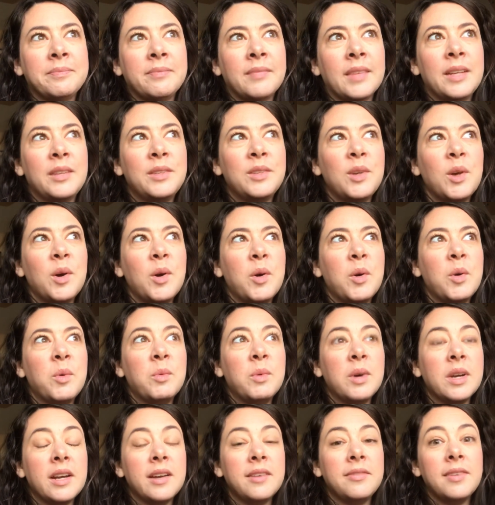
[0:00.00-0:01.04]
So
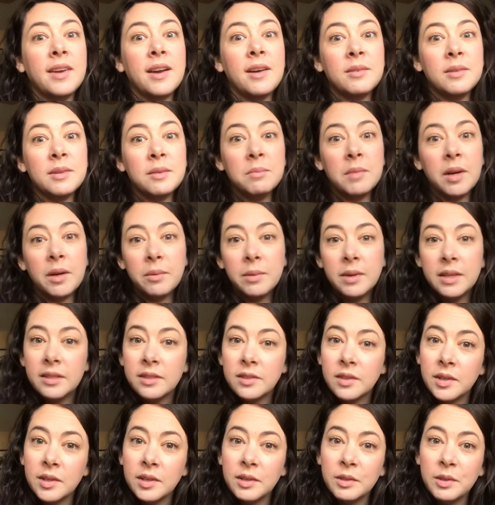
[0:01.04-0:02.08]
what I found in my
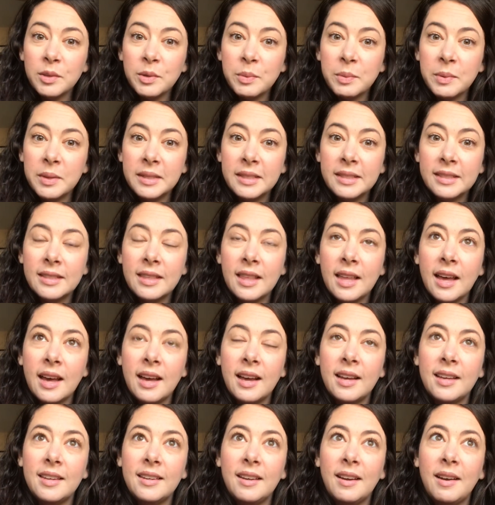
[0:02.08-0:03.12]
research was
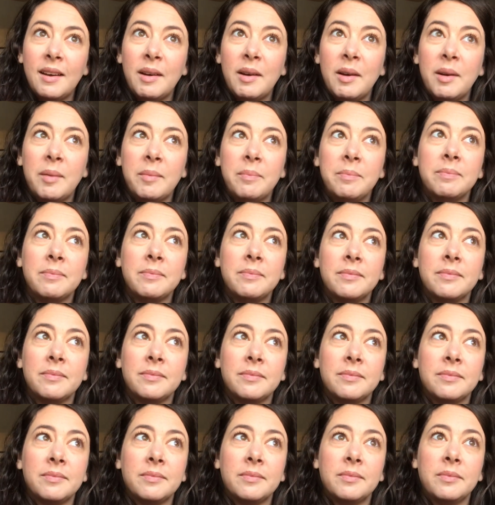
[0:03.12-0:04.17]
that
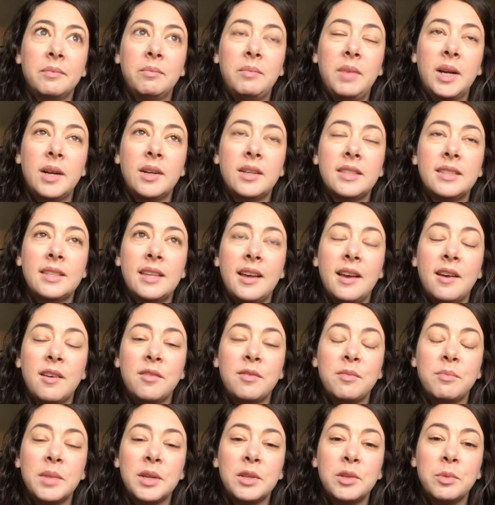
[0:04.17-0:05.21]
parents
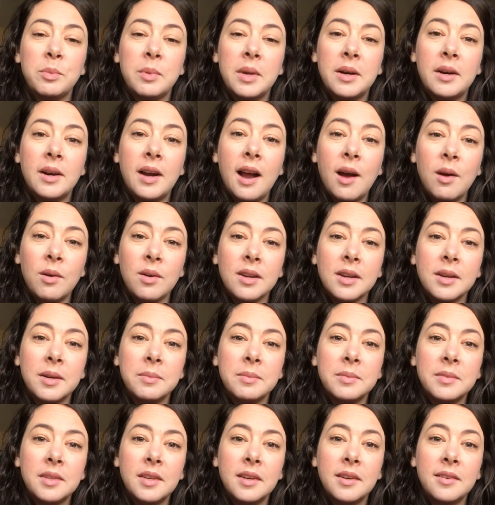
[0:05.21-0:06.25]
have much better
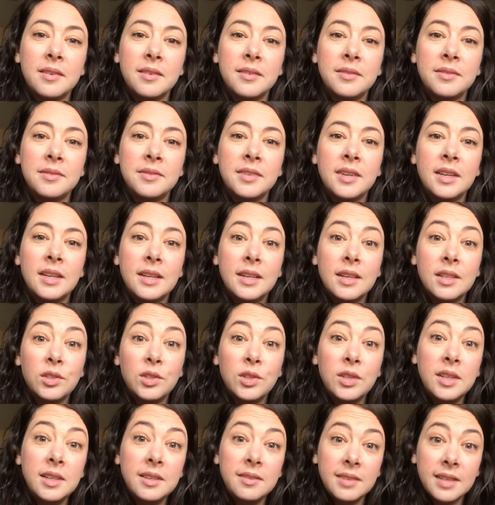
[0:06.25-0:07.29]
outcomes of
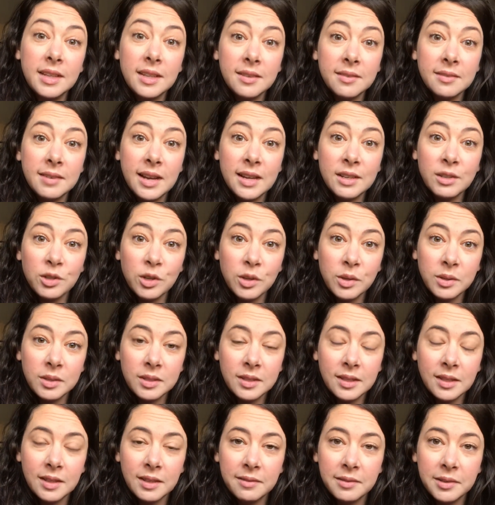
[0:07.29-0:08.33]
achieving a vaginal
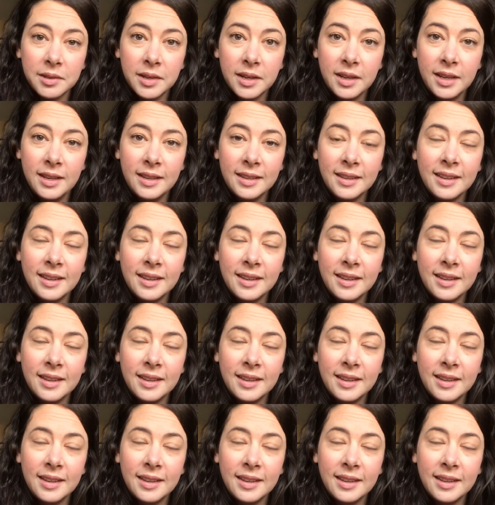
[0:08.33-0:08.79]
delivery